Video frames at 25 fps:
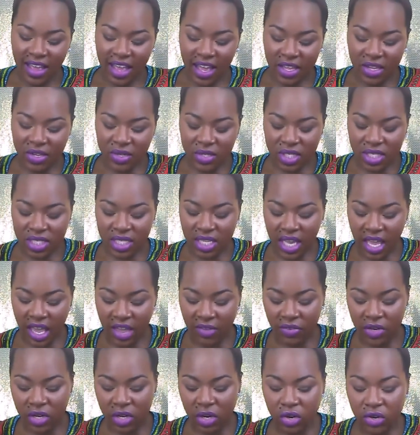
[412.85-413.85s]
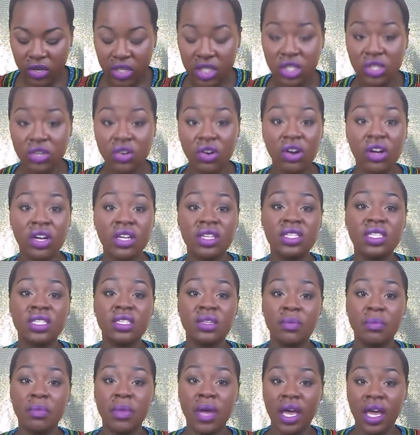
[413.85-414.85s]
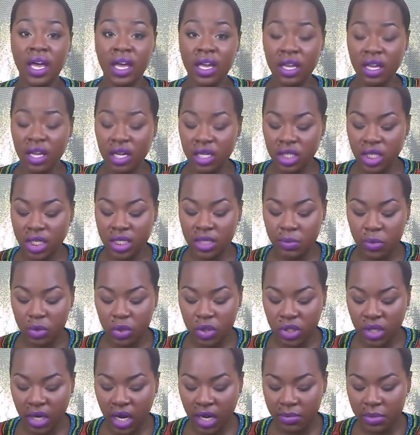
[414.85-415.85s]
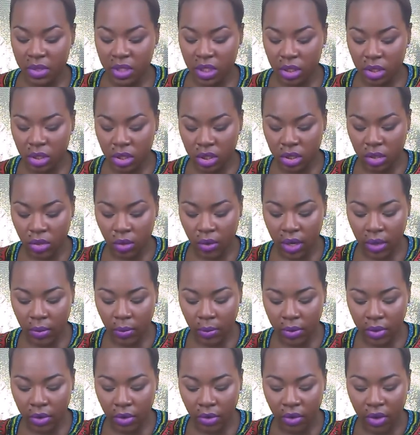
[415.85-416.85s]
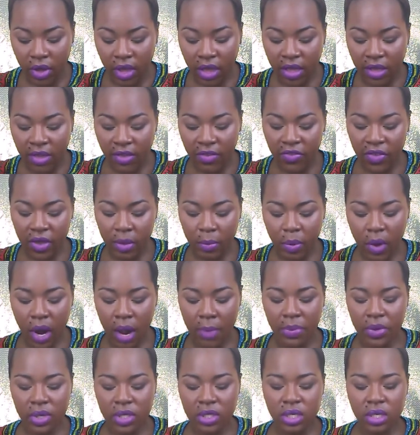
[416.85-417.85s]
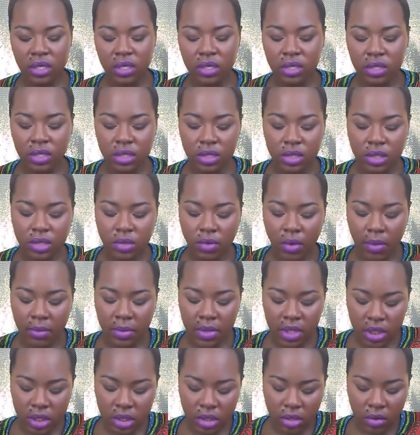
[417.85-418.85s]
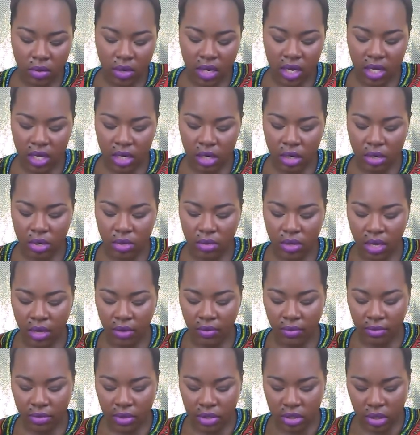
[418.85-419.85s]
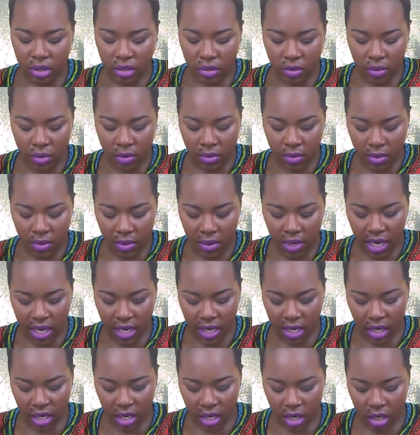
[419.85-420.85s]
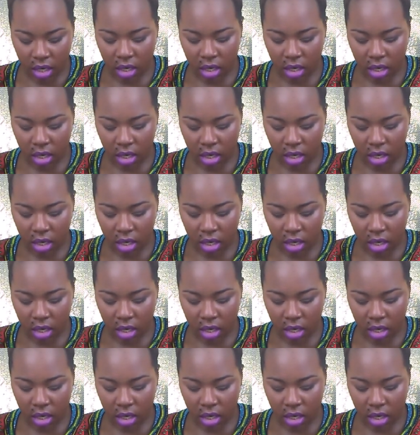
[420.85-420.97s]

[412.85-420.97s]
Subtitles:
I usually have to crisscross my adjustable straps so it will fit properly. So I'm gonna just go ahead and do that really quick.